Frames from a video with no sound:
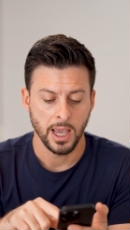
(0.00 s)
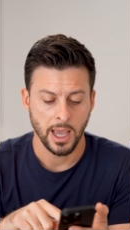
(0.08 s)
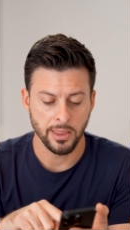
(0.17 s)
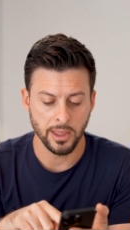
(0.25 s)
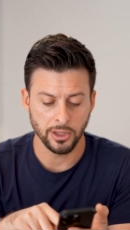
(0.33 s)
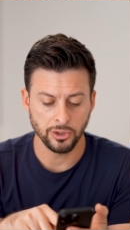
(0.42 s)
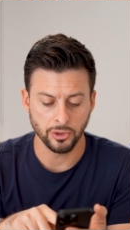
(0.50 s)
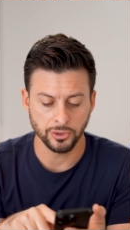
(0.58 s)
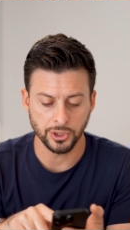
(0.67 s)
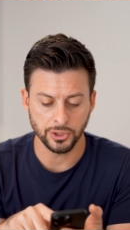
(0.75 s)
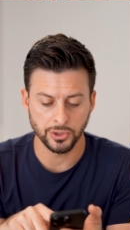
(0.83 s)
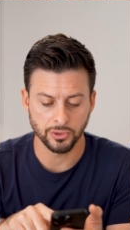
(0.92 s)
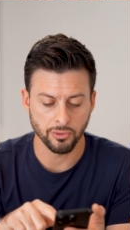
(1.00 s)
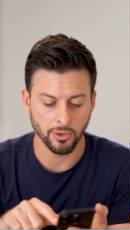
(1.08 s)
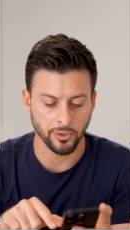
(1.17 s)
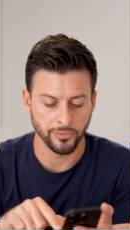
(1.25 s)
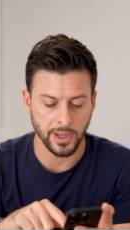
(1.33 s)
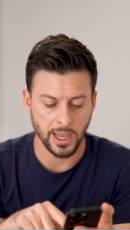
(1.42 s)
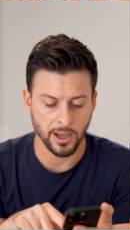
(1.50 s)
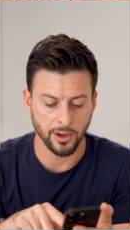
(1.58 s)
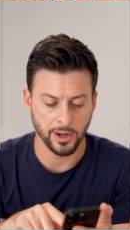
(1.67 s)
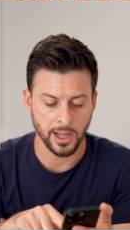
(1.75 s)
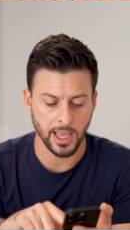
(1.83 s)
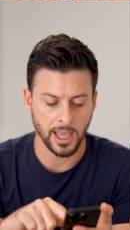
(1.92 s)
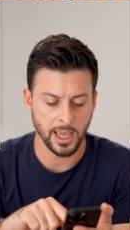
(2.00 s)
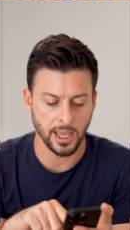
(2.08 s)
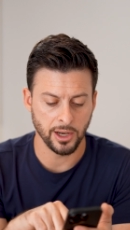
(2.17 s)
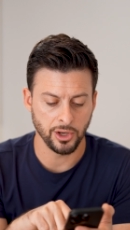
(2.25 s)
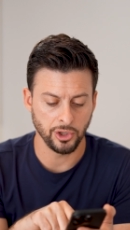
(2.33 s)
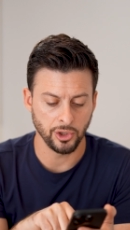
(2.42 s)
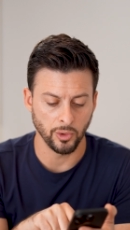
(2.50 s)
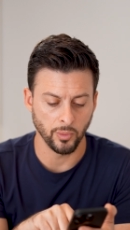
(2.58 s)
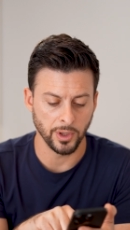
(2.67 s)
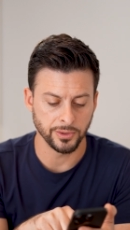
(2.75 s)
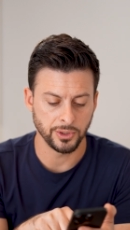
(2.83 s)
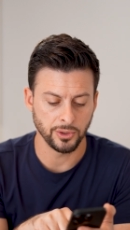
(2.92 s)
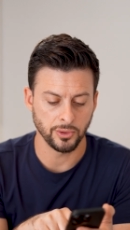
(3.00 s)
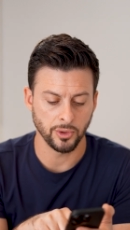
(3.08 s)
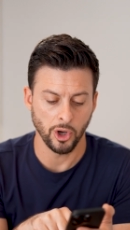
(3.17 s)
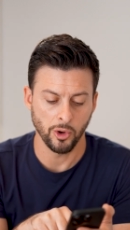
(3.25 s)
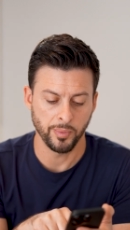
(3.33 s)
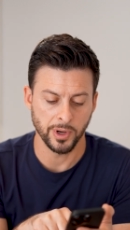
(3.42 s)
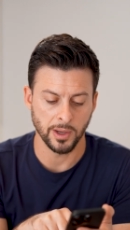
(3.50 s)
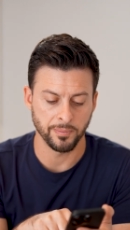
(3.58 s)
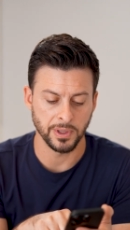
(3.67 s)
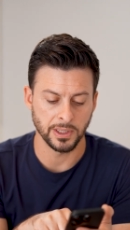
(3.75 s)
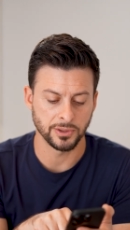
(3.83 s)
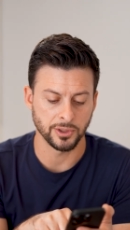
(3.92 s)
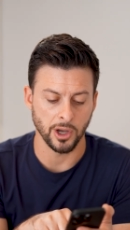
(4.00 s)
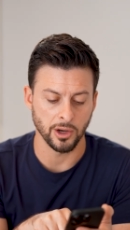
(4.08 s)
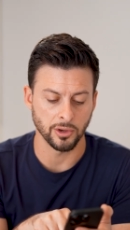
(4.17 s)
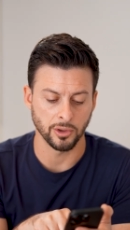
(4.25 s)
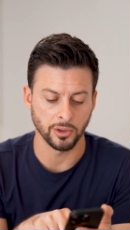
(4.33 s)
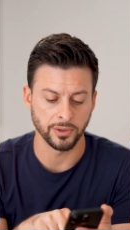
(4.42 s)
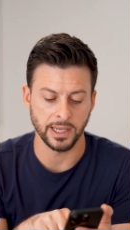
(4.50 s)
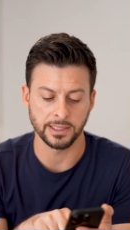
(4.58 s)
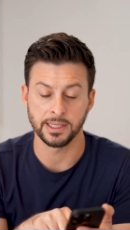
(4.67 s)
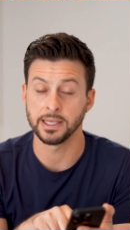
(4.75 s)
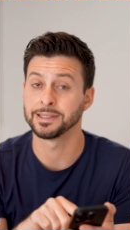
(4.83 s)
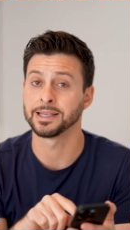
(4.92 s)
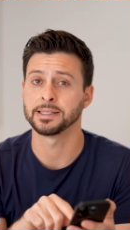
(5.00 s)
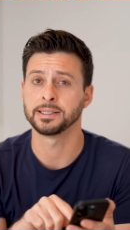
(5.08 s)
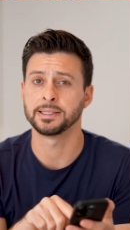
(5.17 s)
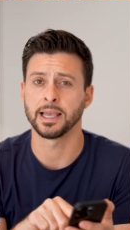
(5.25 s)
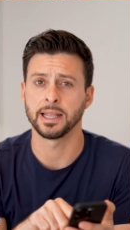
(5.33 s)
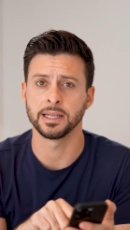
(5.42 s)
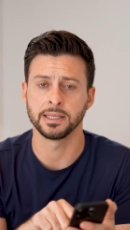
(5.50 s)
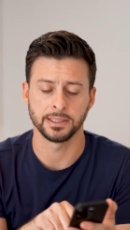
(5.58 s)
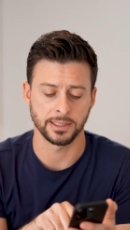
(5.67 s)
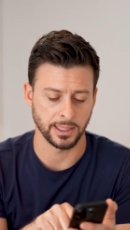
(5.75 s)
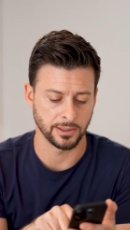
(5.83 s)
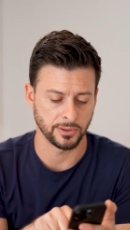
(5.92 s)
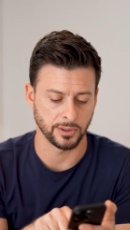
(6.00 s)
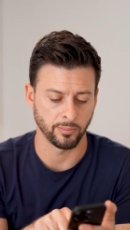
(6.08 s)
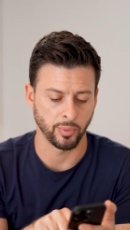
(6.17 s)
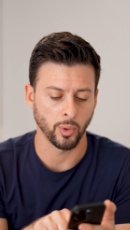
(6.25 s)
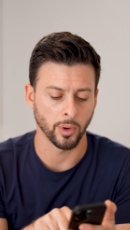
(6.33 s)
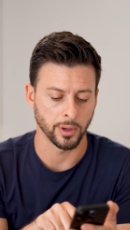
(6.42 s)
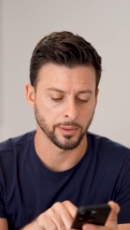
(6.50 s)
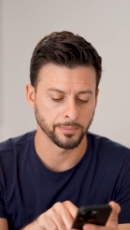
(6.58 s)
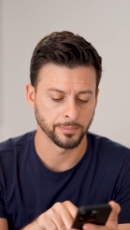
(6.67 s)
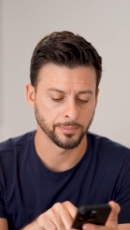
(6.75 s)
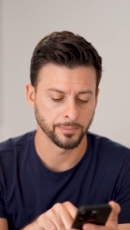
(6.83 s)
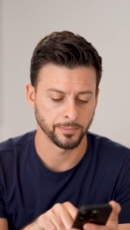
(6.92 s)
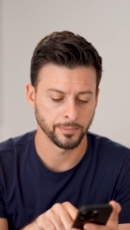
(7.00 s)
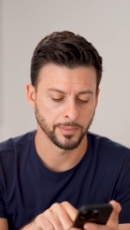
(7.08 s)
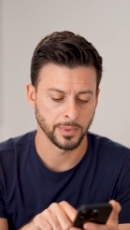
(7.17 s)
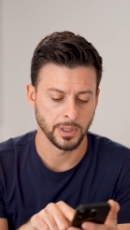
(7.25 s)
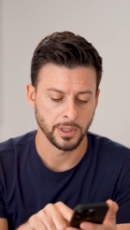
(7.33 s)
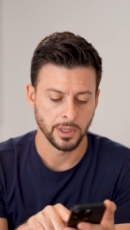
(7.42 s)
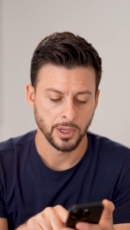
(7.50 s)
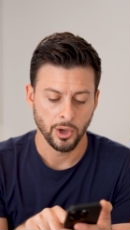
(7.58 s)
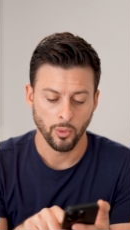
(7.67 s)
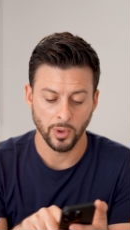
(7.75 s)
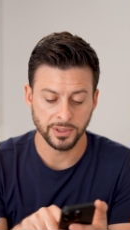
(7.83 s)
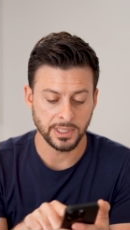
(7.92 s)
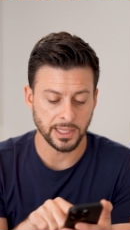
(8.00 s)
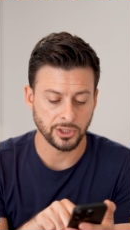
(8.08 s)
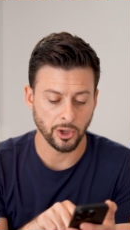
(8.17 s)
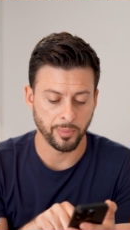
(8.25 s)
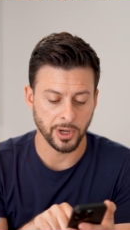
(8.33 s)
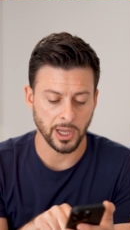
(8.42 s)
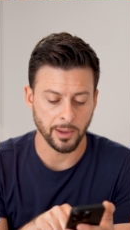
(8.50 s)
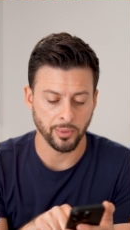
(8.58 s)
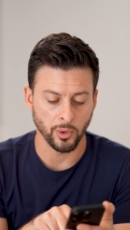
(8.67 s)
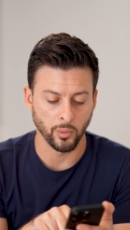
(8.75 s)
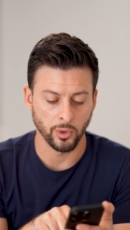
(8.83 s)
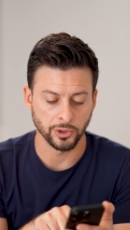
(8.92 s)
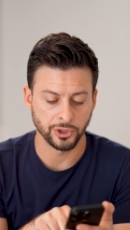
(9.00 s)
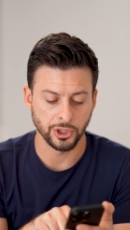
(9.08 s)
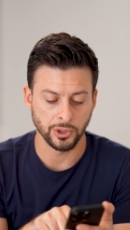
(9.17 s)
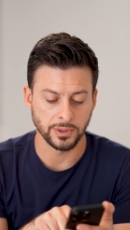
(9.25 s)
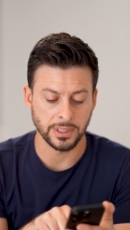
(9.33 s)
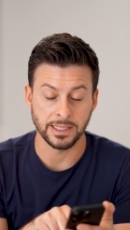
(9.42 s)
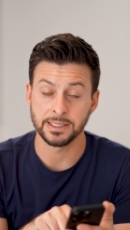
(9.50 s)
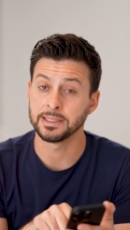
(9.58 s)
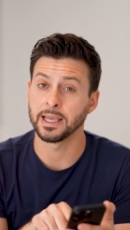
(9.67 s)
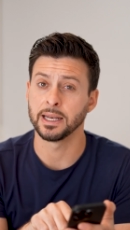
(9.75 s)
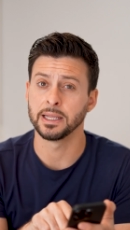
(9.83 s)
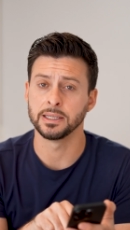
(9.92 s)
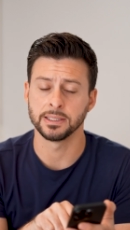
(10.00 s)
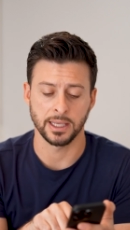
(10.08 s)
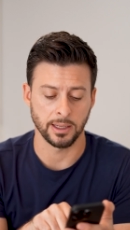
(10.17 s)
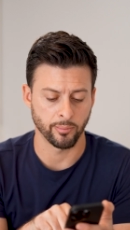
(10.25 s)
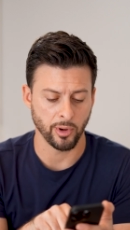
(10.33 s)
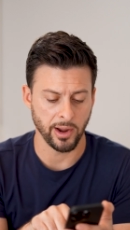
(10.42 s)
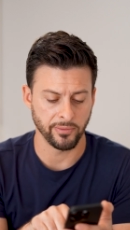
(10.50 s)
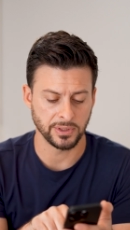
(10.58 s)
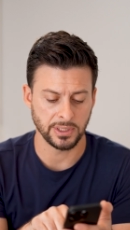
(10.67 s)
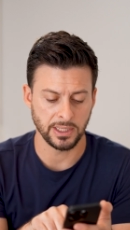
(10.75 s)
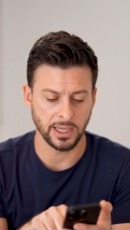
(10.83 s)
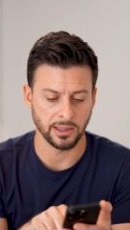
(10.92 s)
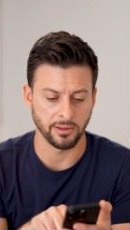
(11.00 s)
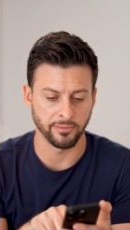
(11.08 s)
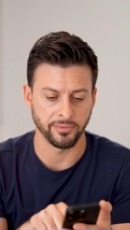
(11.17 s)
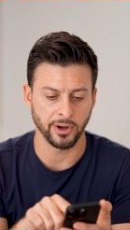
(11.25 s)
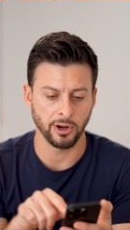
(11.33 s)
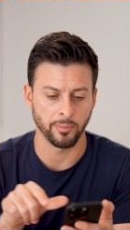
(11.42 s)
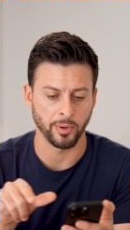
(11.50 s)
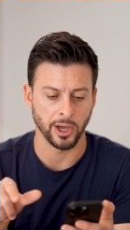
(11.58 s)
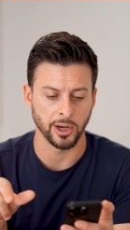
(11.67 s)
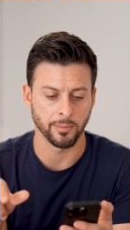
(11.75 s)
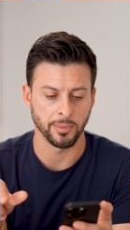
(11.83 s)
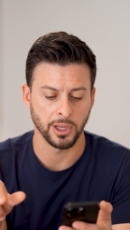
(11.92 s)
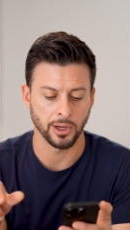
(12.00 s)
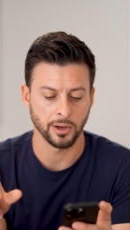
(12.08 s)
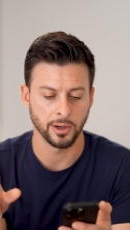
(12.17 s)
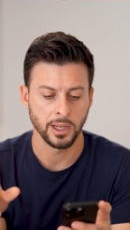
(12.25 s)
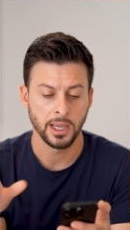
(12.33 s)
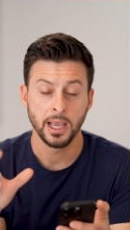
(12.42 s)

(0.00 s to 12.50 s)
and then you'll just scroll down and you'll want to open up this toggle that says settings and support. Once that's opened up, we'll choose settings and privacy at the very bottom here,